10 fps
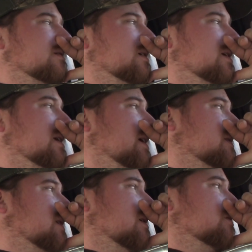it
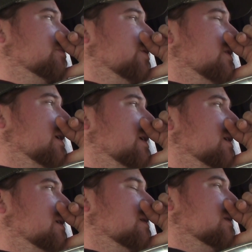needs those put in it.
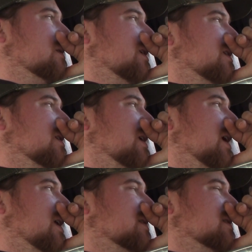Uh, other than
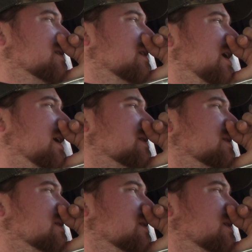that, it's in
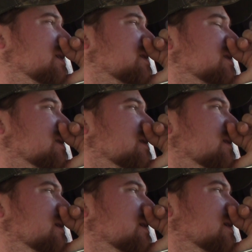excellent condition.
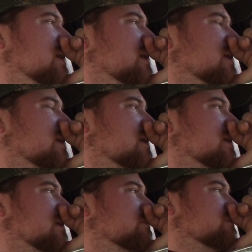
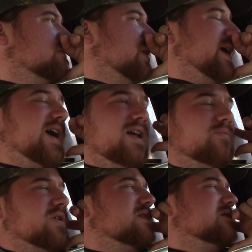Um, but I hate to
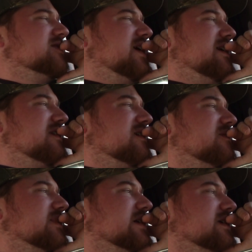put those teeth in
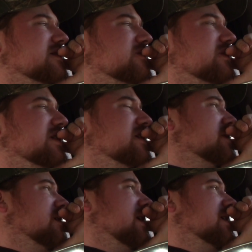it because if we do
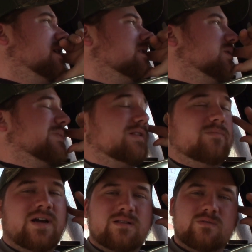trade, that's going to be the
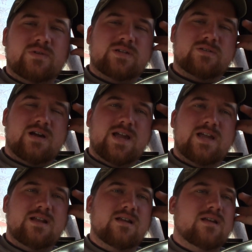baler we
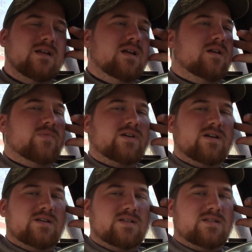trade
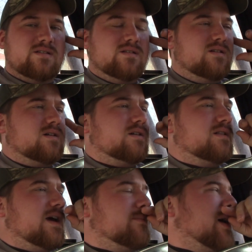because uh,
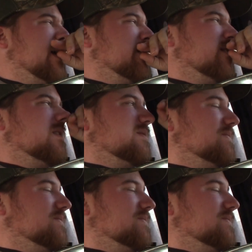that baler,